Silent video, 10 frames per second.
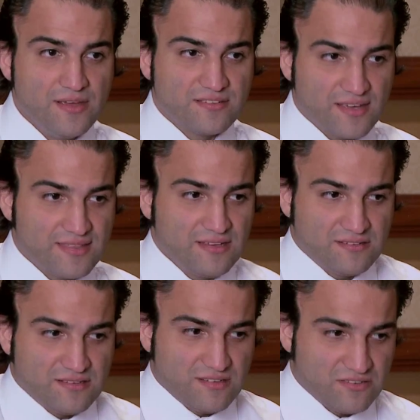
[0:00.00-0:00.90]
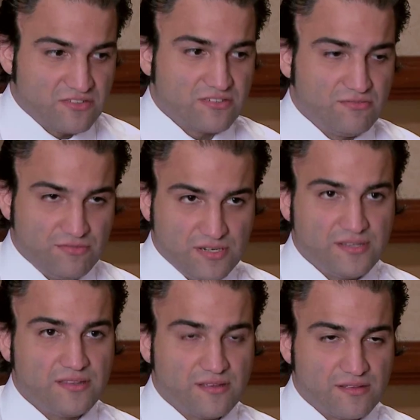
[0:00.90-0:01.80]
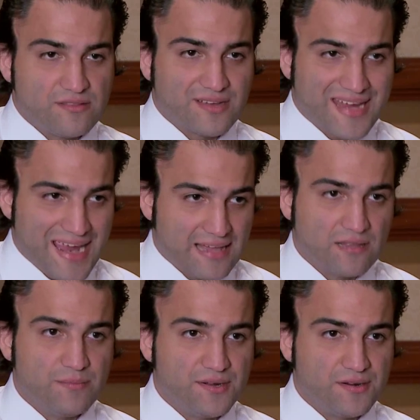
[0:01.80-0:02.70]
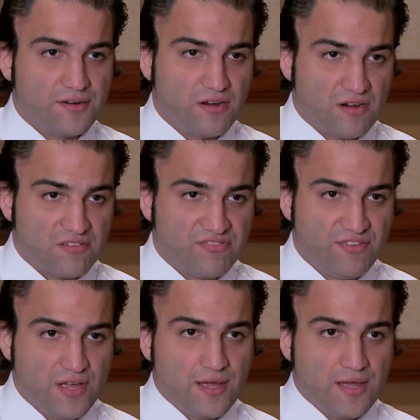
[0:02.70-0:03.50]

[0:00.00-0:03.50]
So I think it's, it's just really the, the caliber of